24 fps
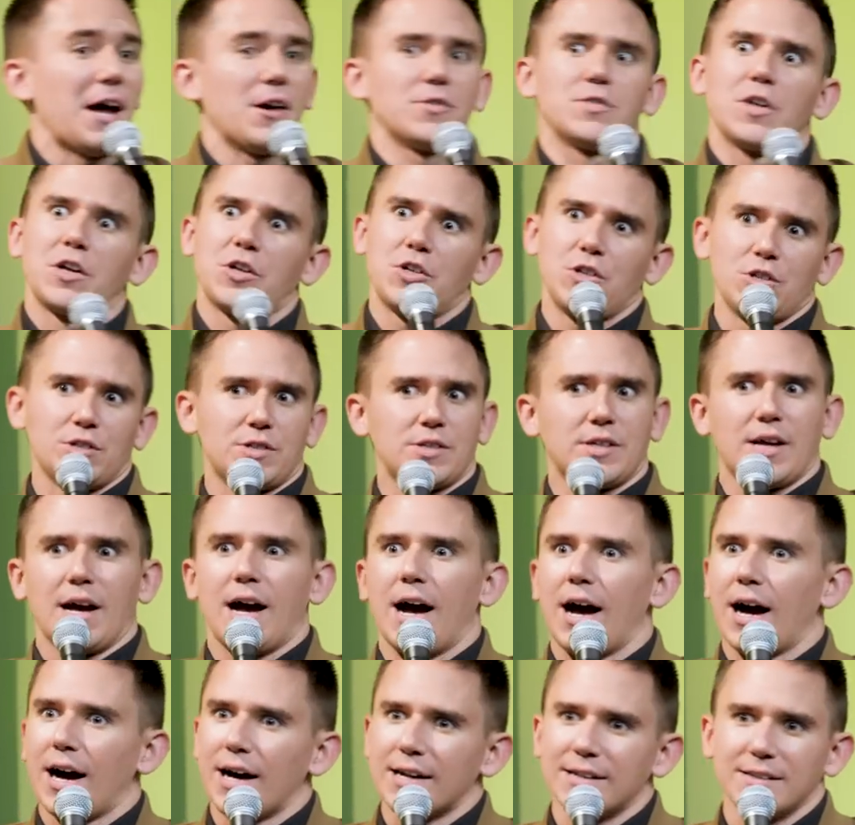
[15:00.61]
I was like, good
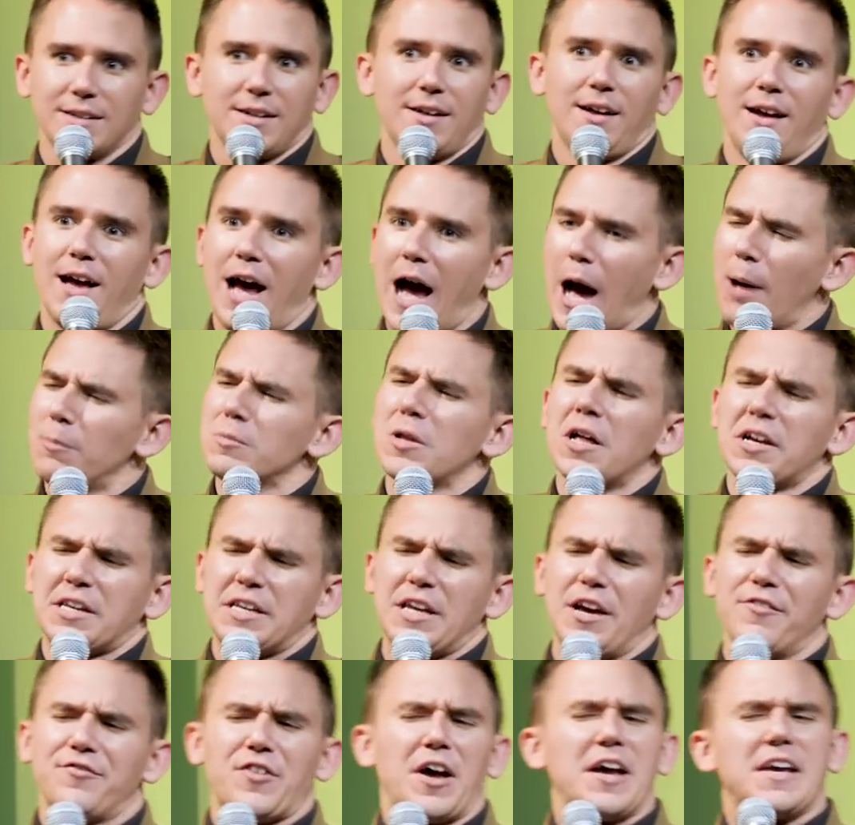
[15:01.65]
God. I'm lucky
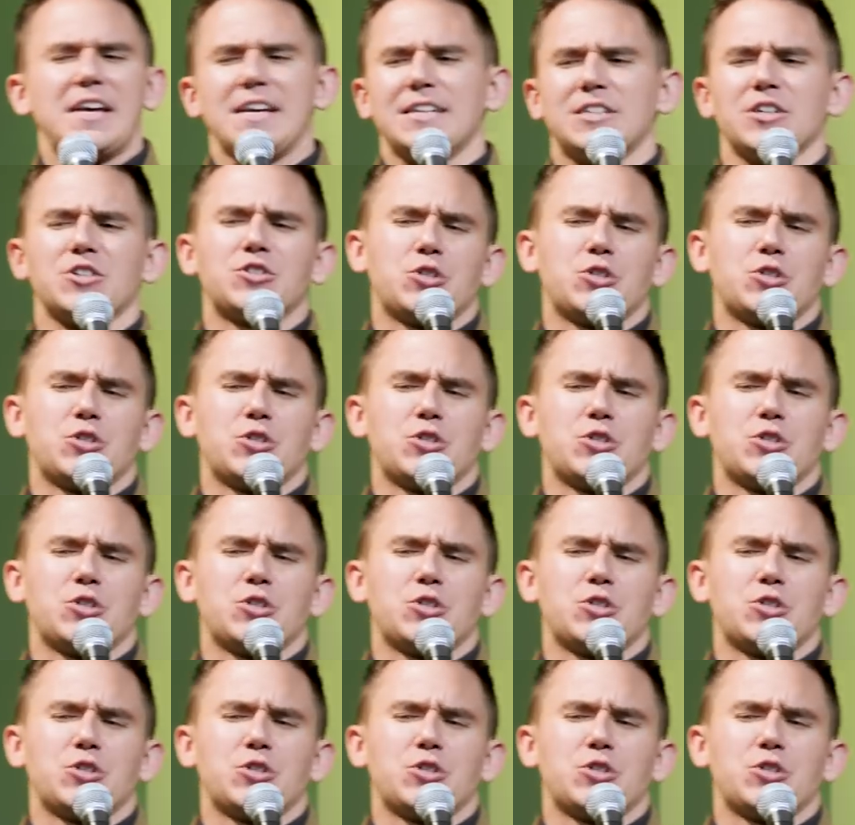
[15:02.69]
if I hit a